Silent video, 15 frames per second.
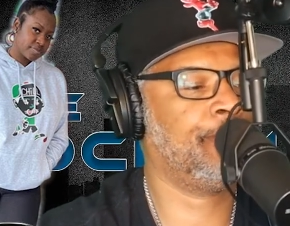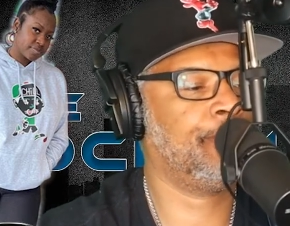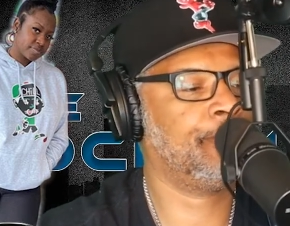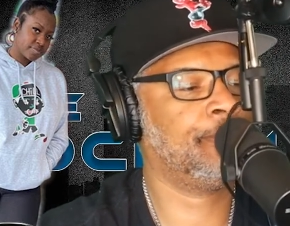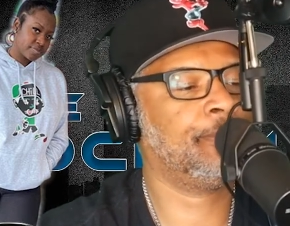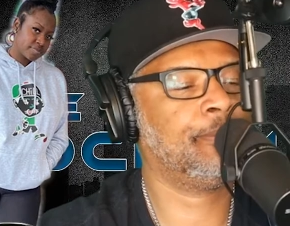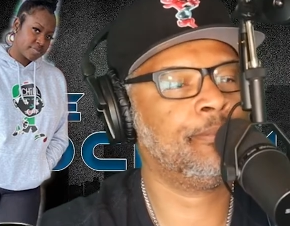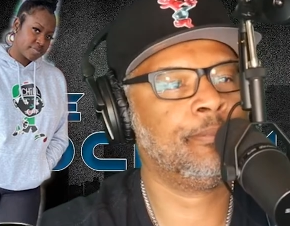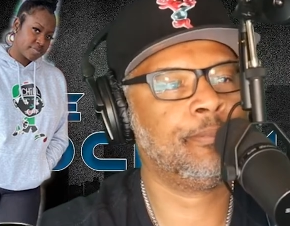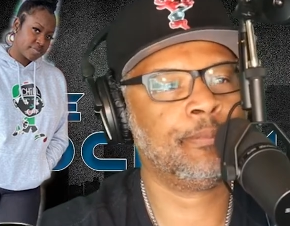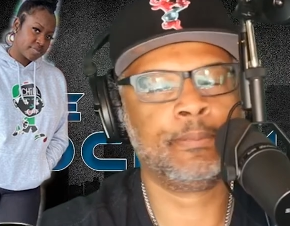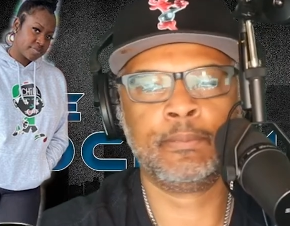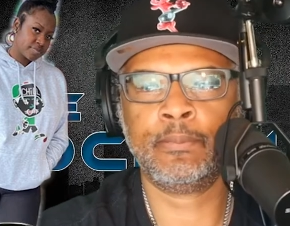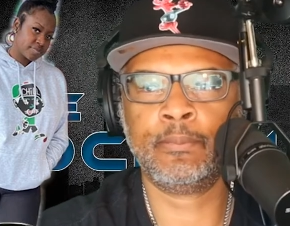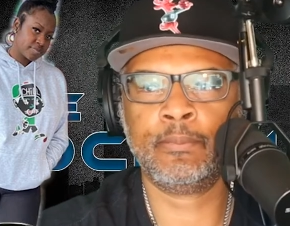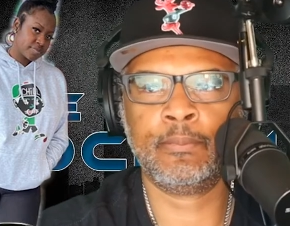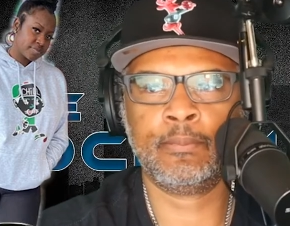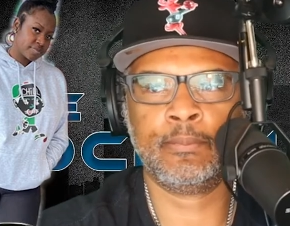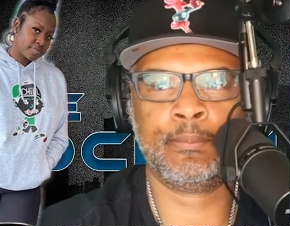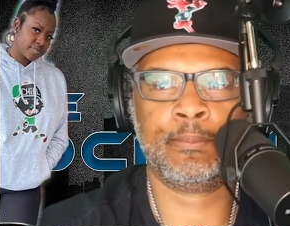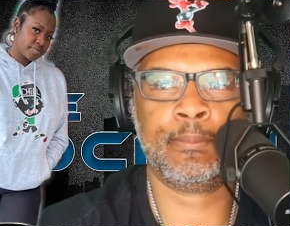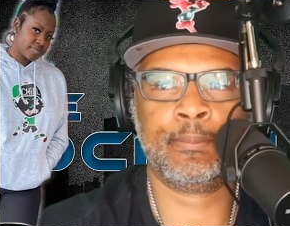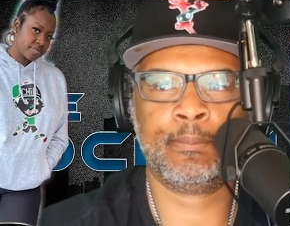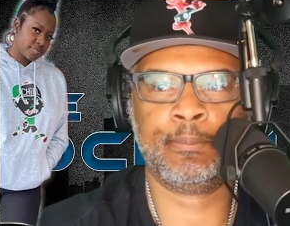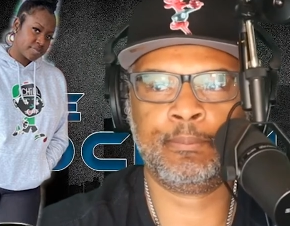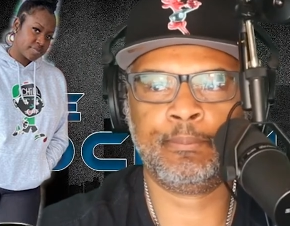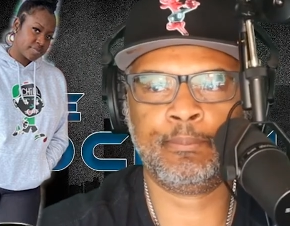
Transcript: (silence)